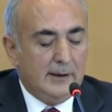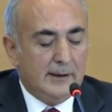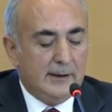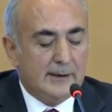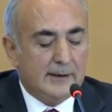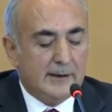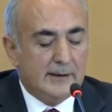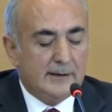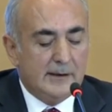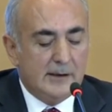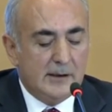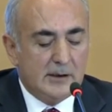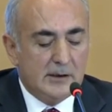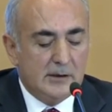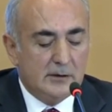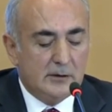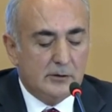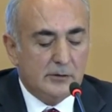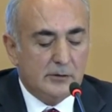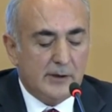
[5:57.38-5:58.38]
In
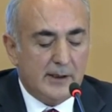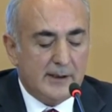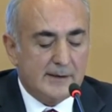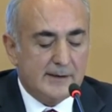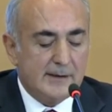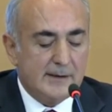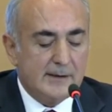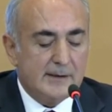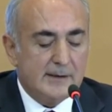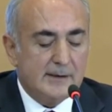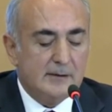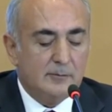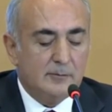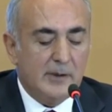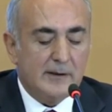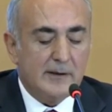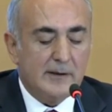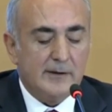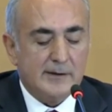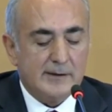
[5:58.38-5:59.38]
addition to existing
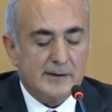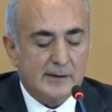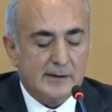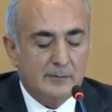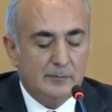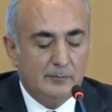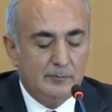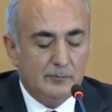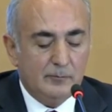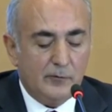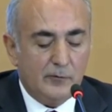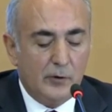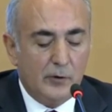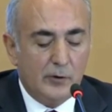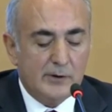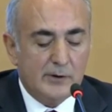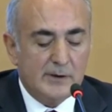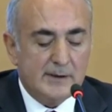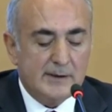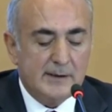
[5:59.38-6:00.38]
mechanism,
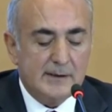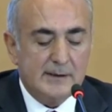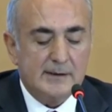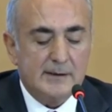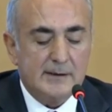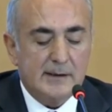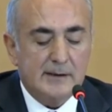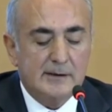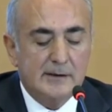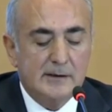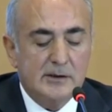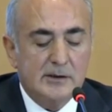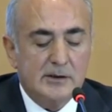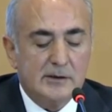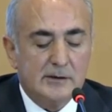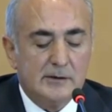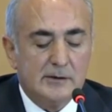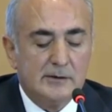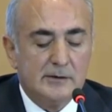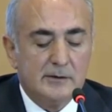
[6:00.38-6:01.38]
46
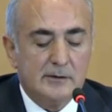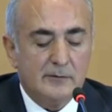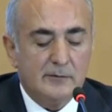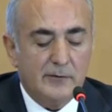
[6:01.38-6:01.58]
additional